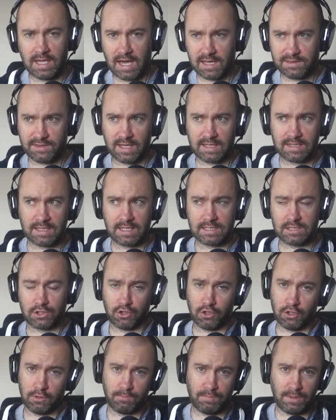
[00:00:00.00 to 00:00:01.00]
I think this
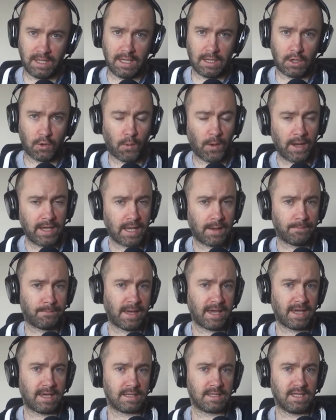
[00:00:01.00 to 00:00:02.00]
could be quite a
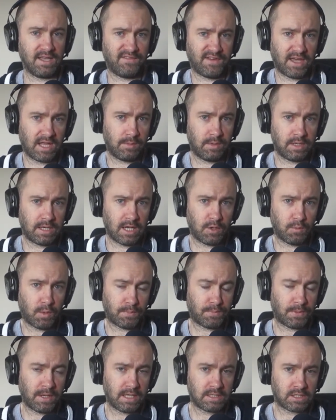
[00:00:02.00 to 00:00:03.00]
big development in the
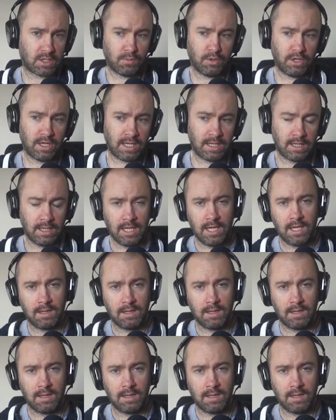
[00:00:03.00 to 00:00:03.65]
WordPress community.